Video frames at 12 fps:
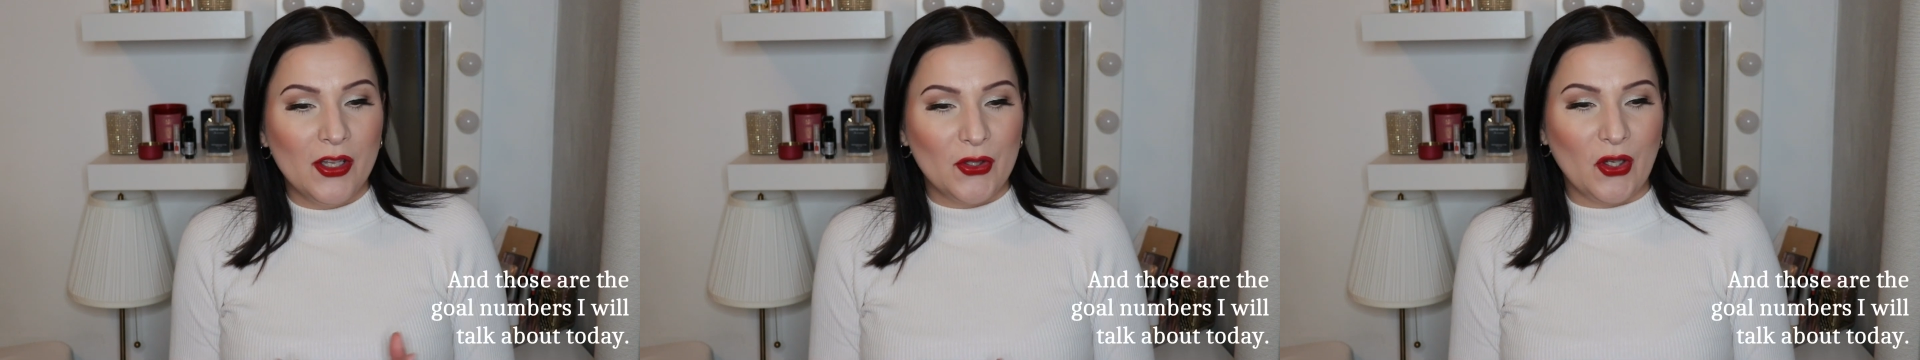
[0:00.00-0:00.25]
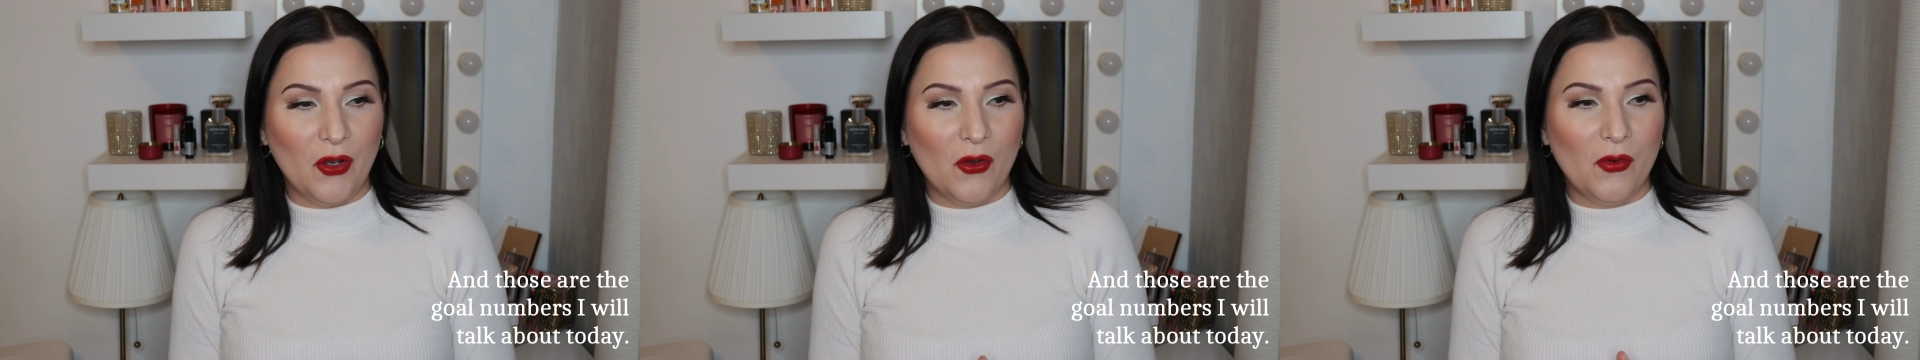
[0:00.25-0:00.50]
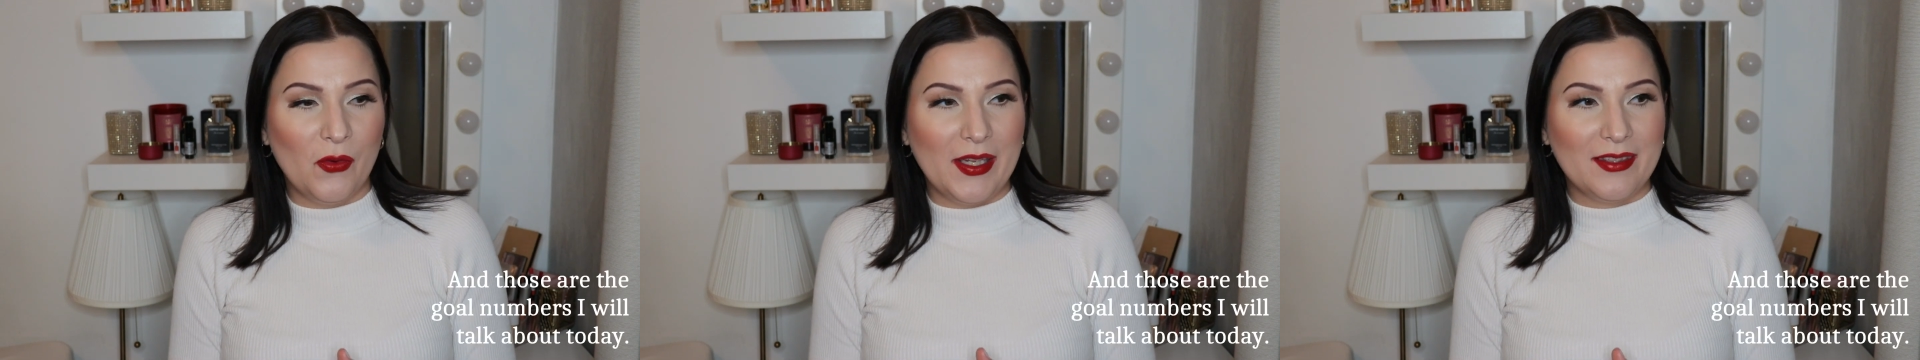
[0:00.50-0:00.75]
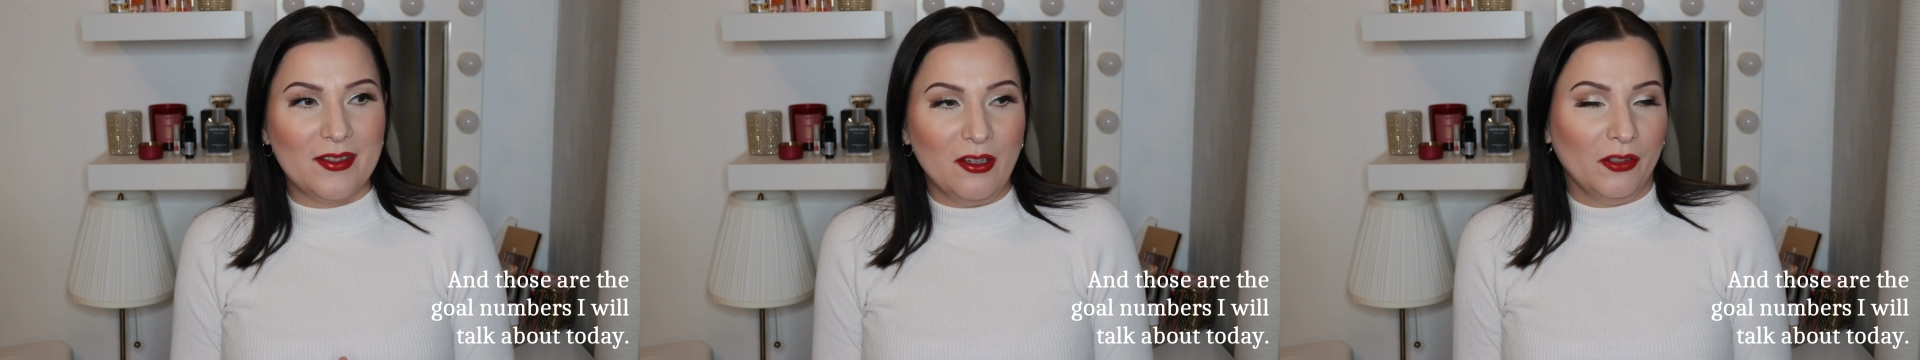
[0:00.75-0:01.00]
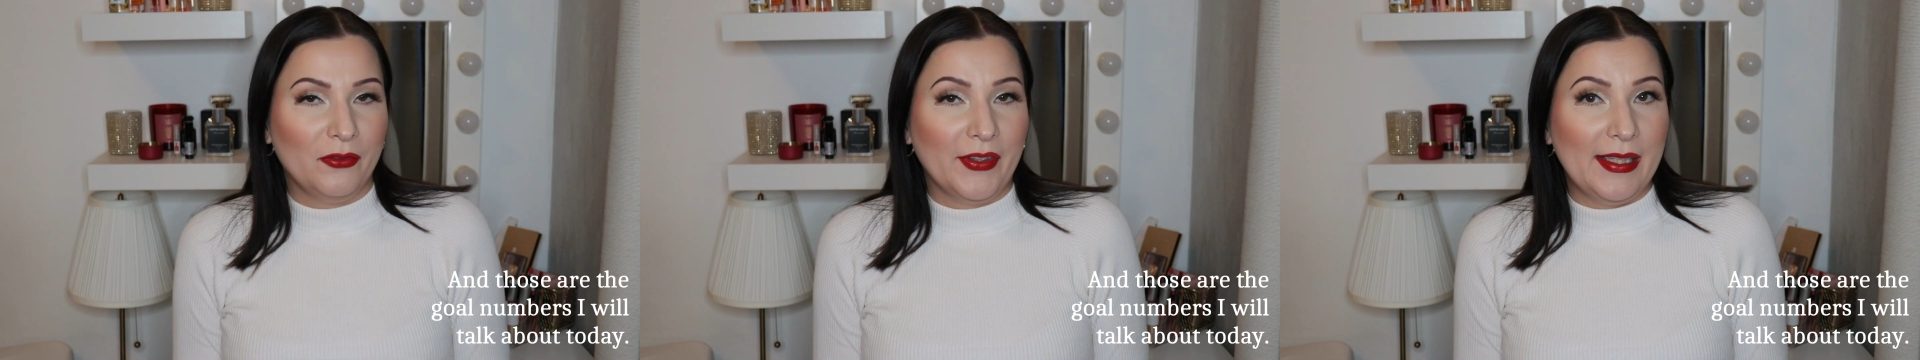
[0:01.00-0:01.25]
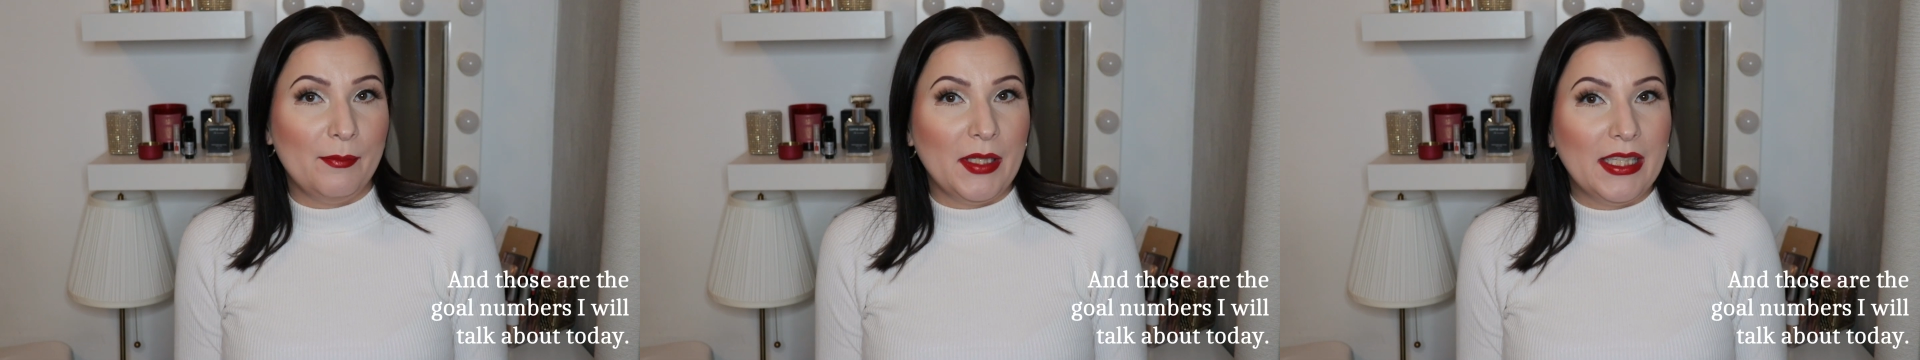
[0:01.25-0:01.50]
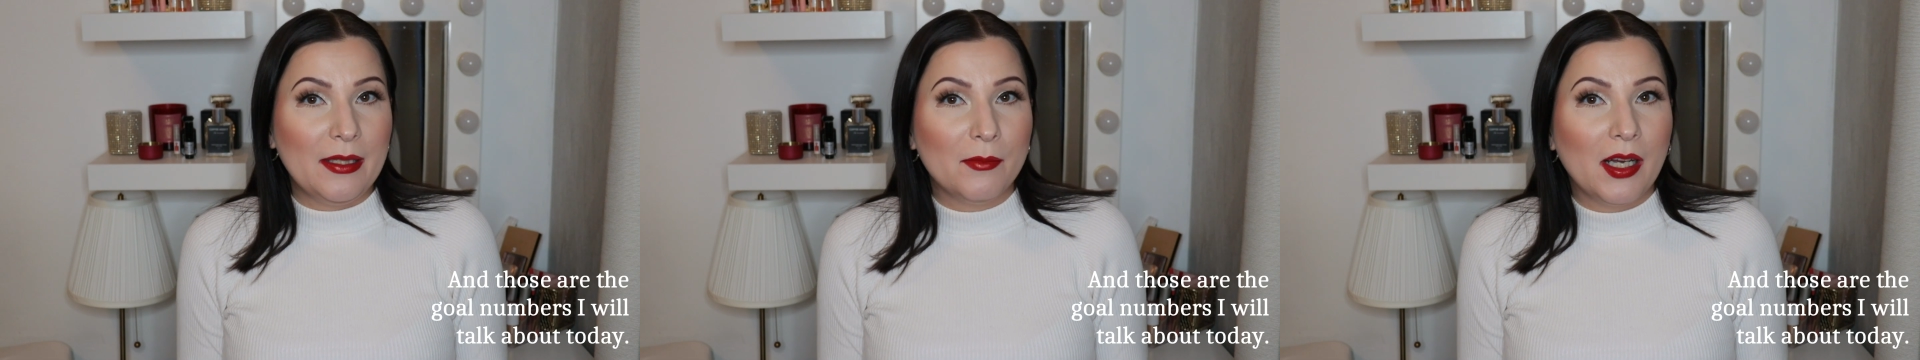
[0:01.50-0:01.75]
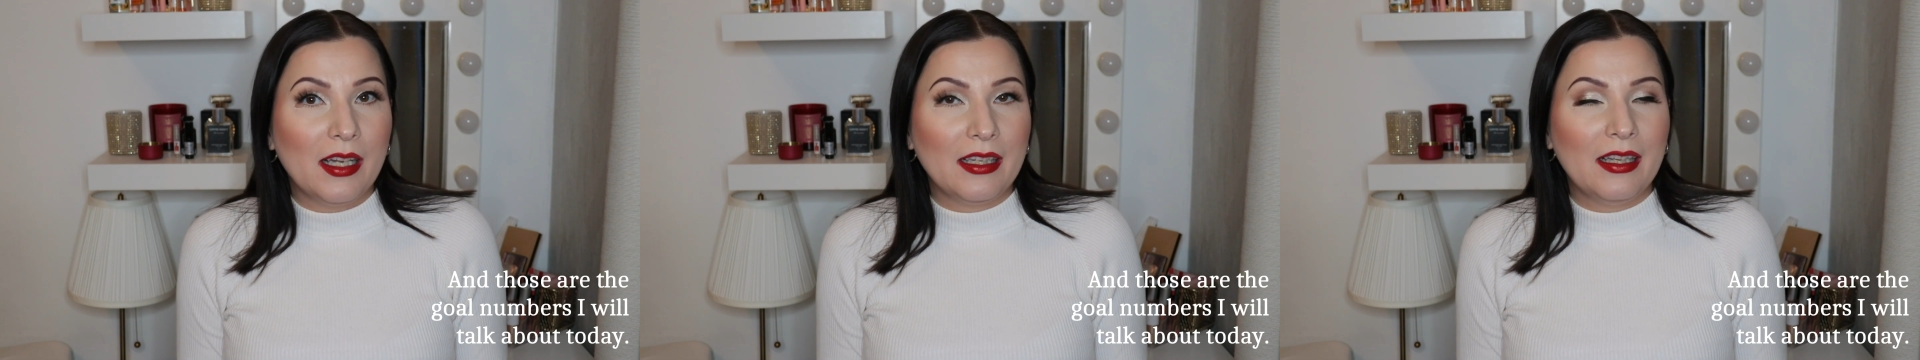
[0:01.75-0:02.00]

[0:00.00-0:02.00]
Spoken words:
So it's not really minimal.